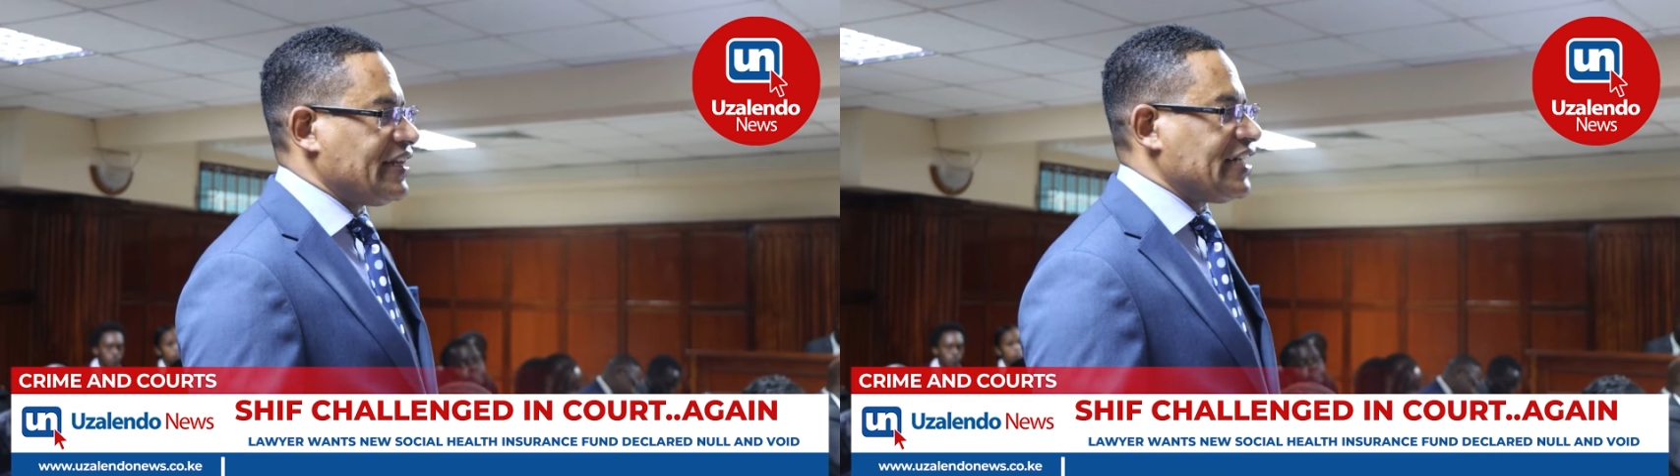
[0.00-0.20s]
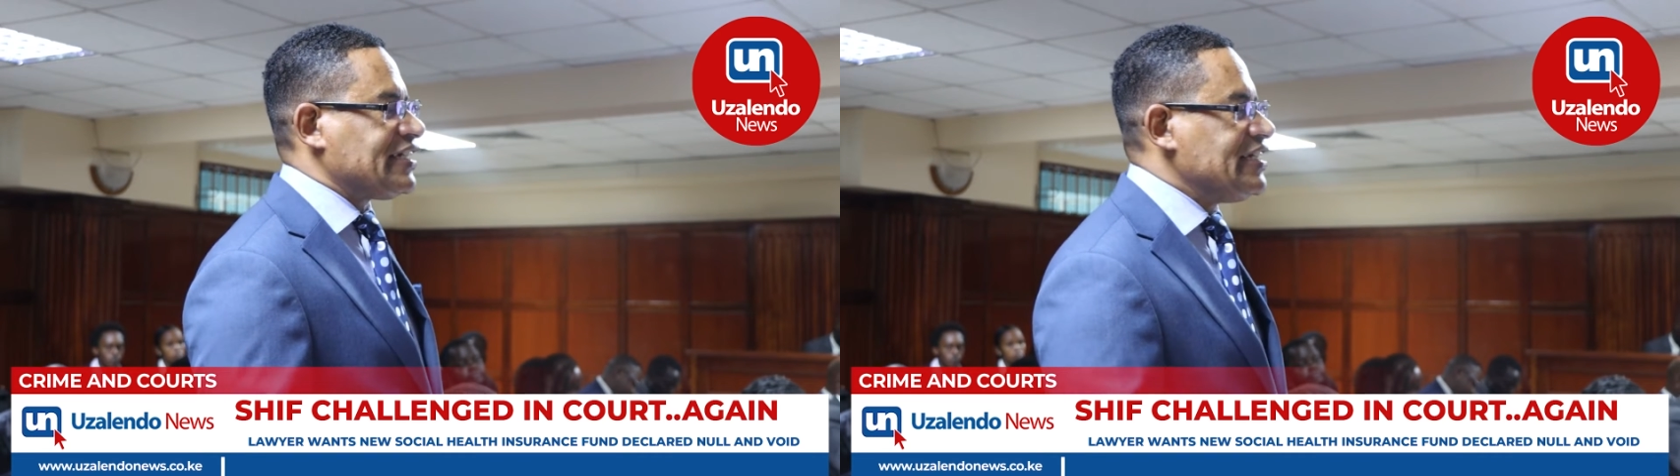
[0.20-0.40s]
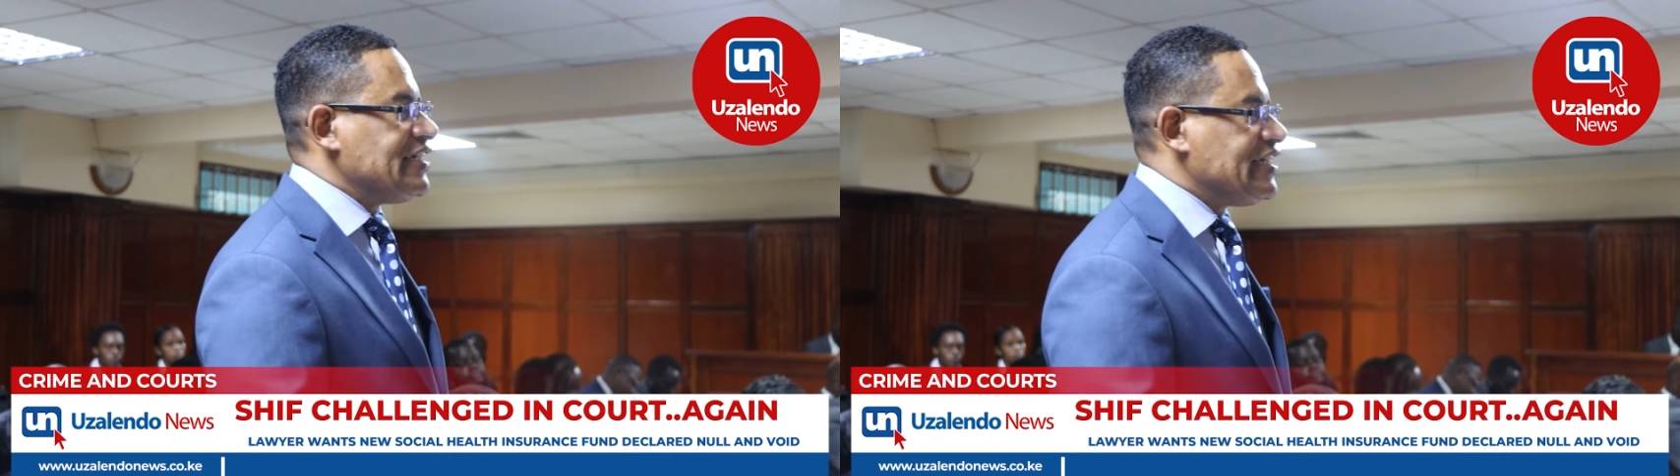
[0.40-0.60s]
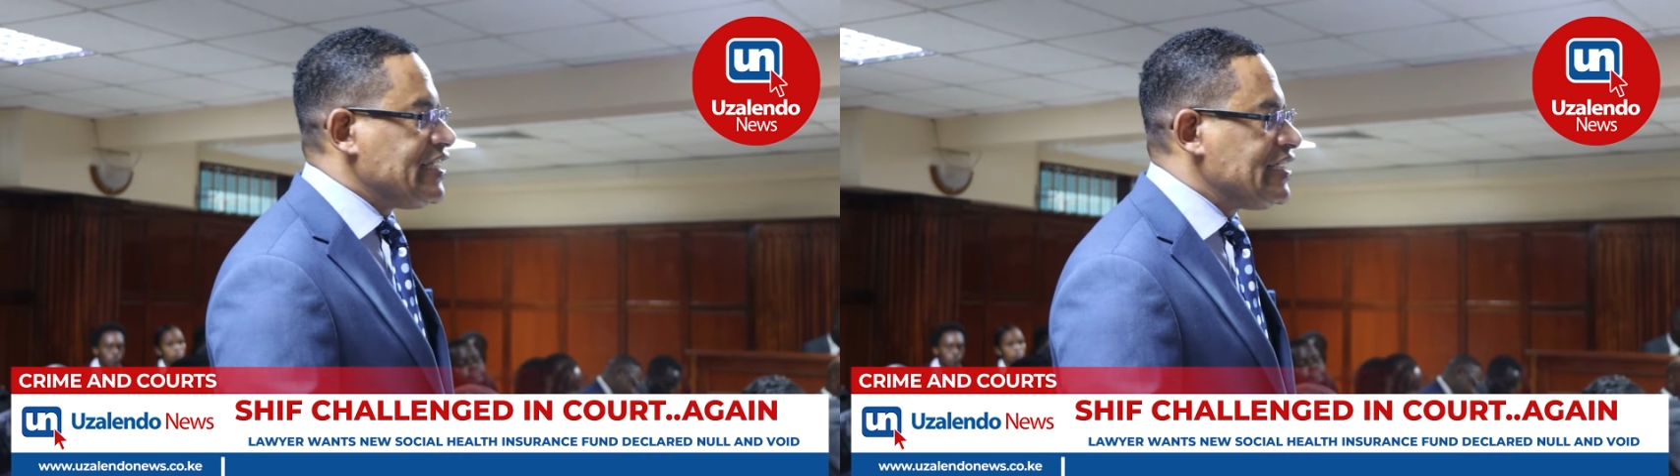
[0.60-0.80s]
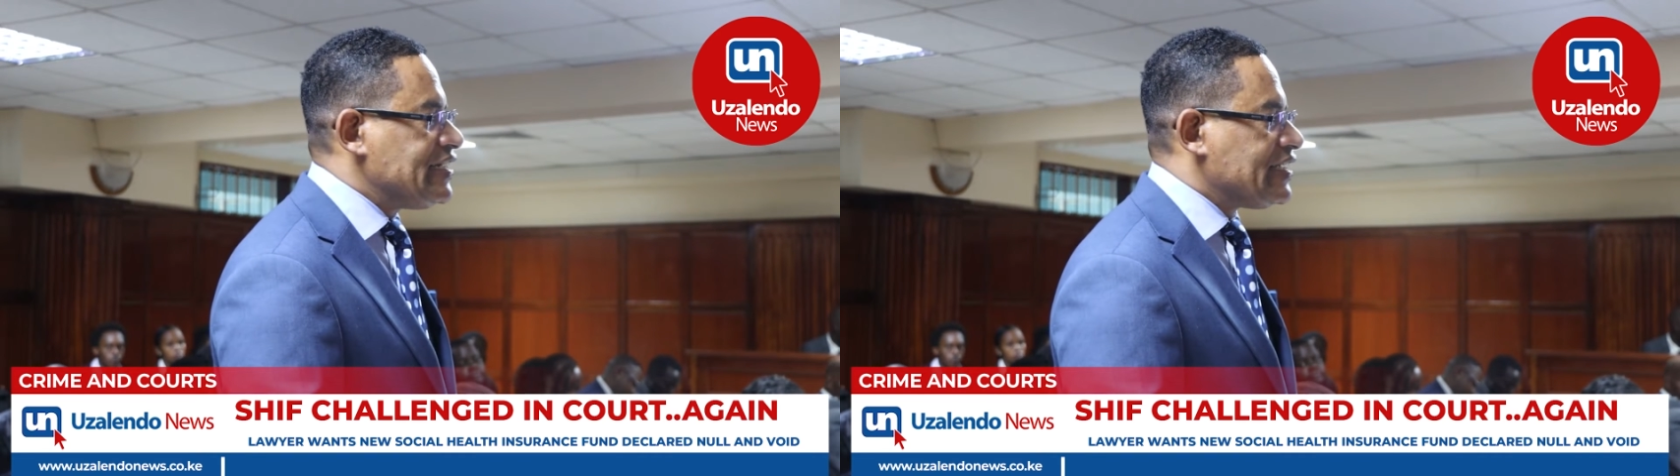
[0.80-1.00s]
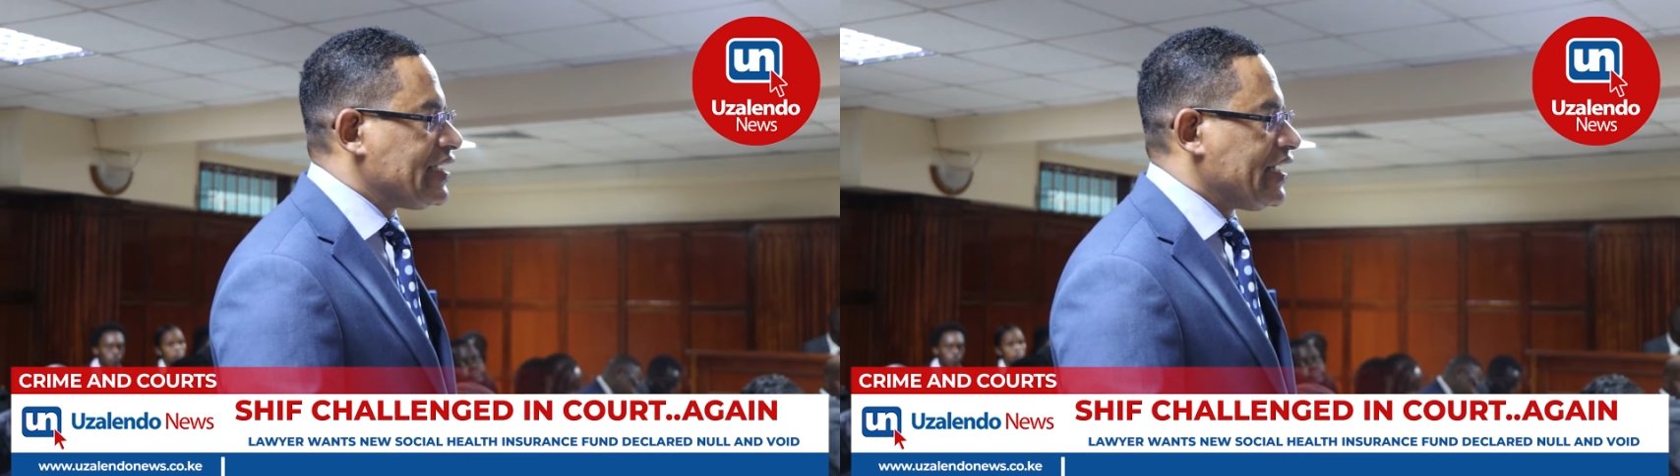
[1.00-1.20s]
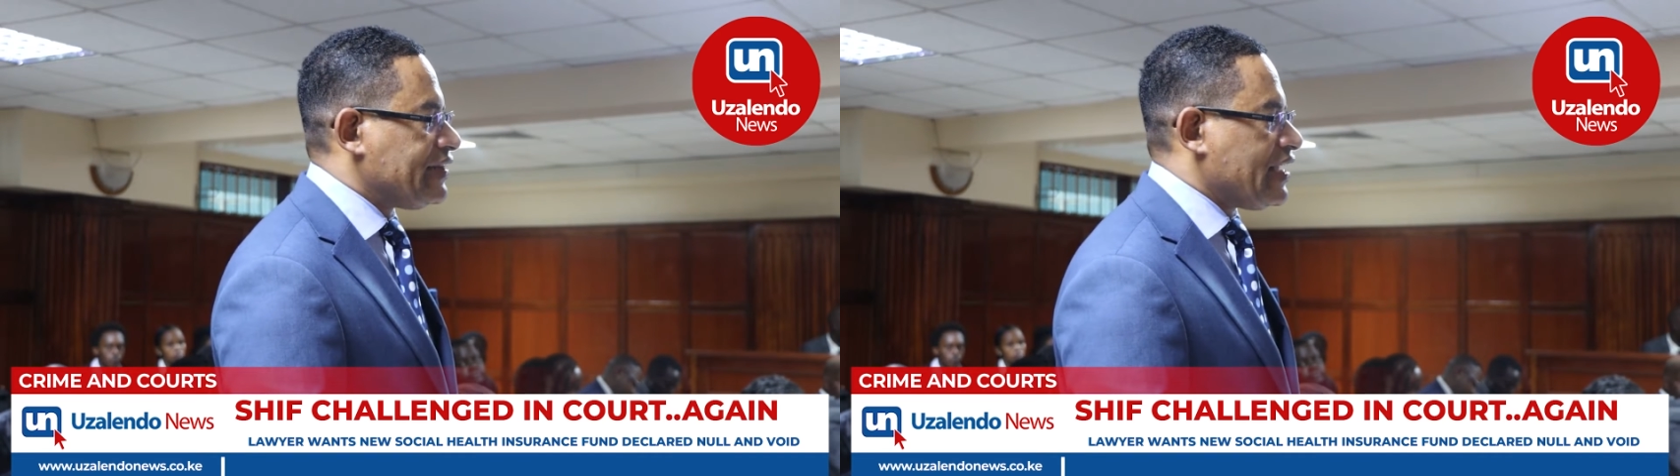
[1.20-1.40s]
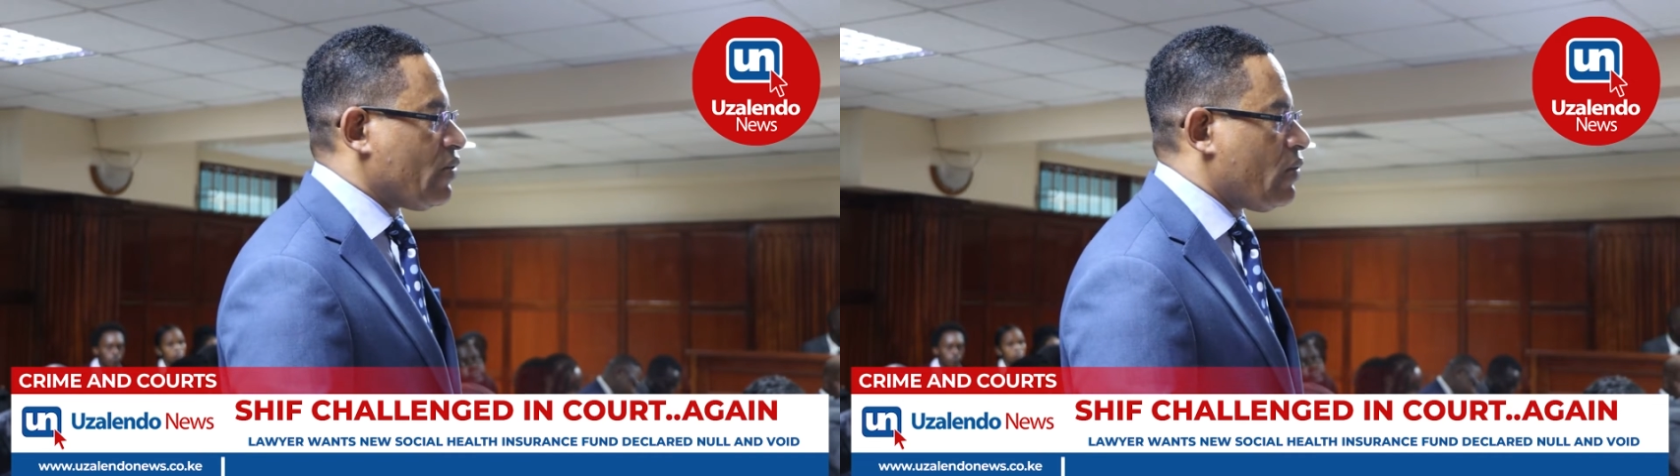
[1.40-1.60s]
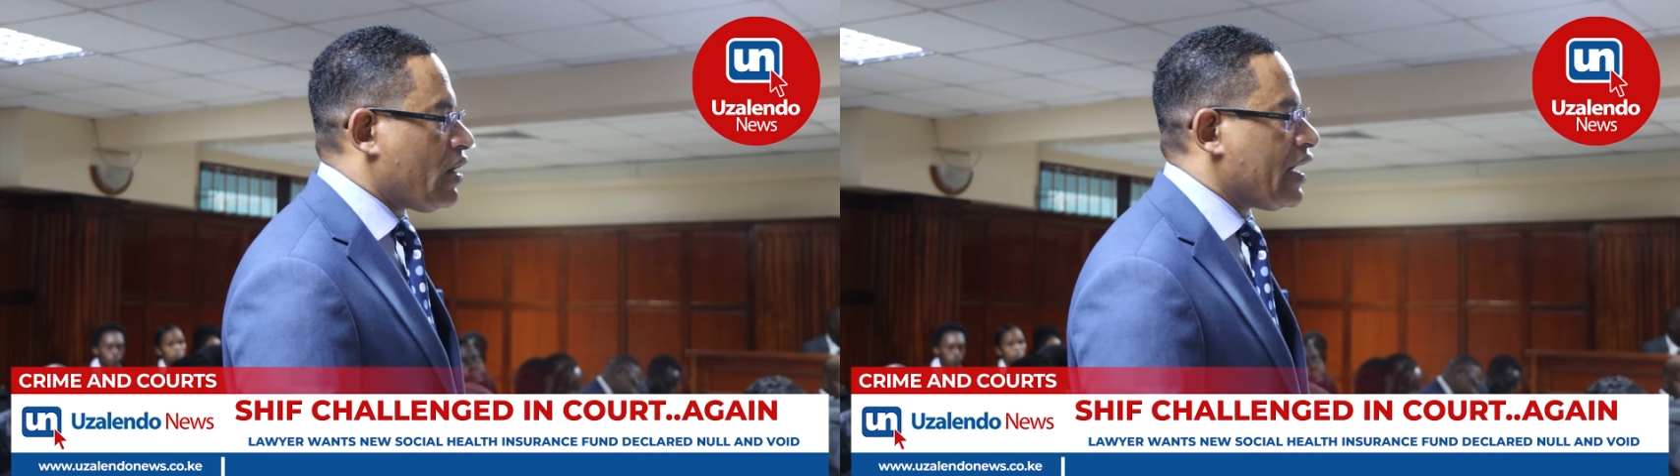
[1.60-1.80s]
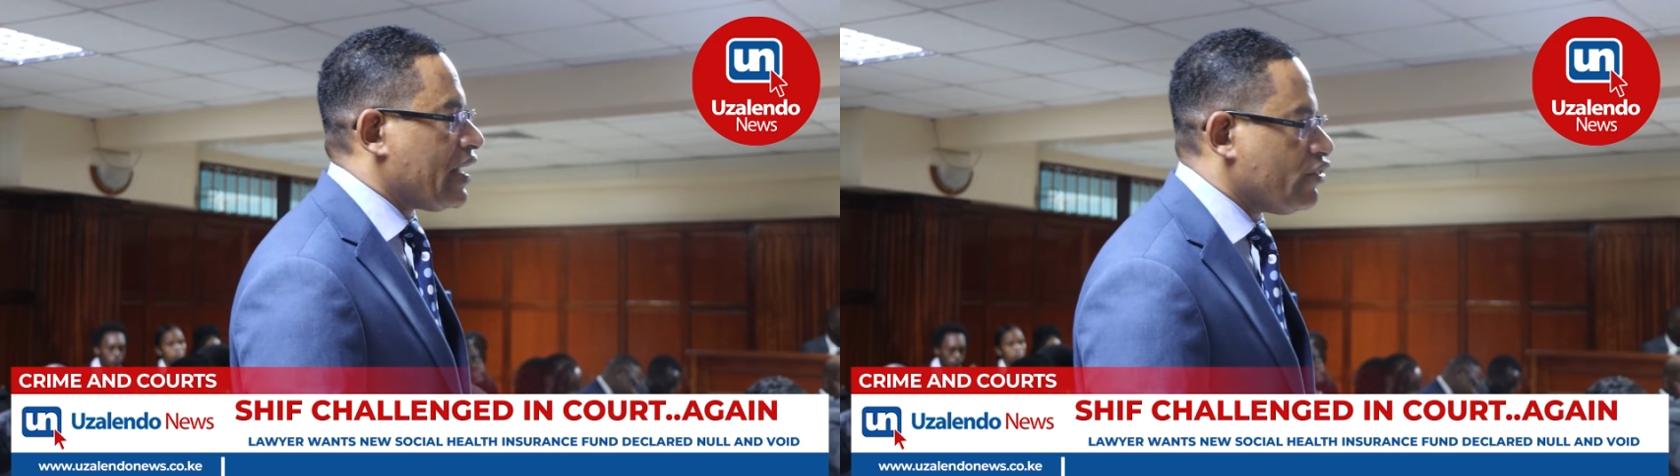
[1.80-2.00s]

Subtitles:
that indeed there were